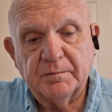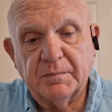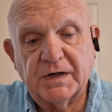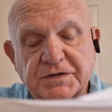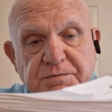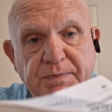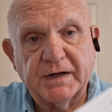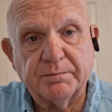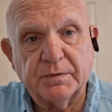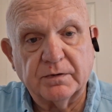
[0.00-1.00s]
much
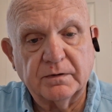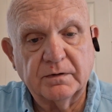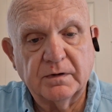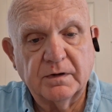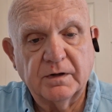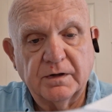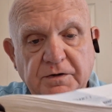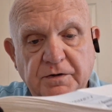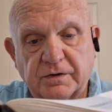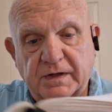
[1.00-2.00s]
people
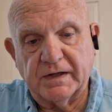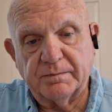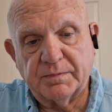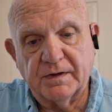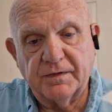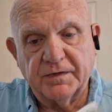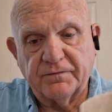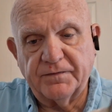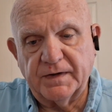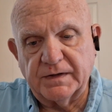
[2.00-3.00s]
to keep the
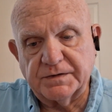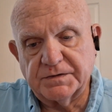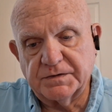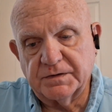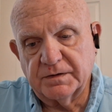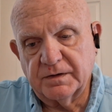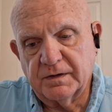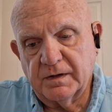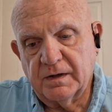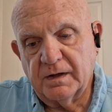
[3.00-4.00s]
feast
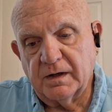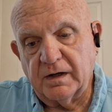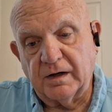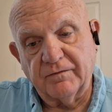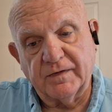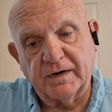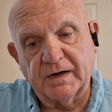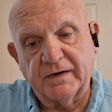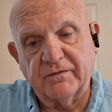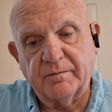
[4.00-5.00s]
of
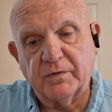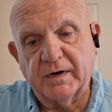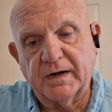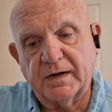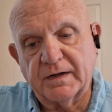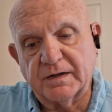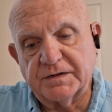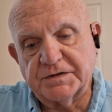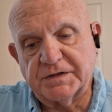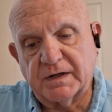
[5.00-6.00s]
unleavened bread in the
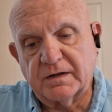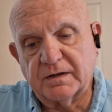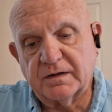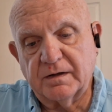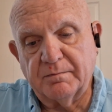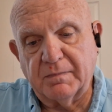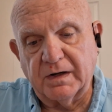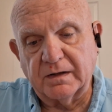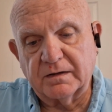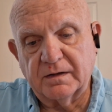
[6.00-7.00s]
second
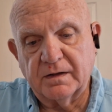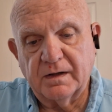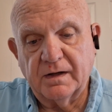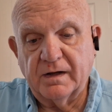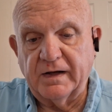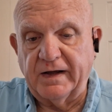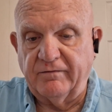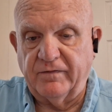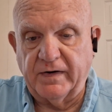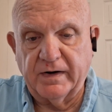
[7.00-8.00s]
month, a
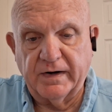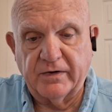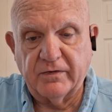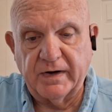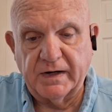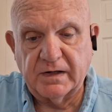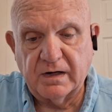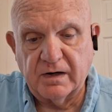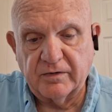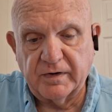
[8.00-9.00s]
very great
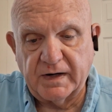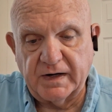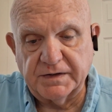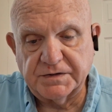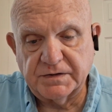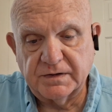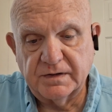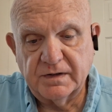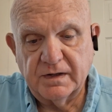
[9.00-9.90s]
congregation.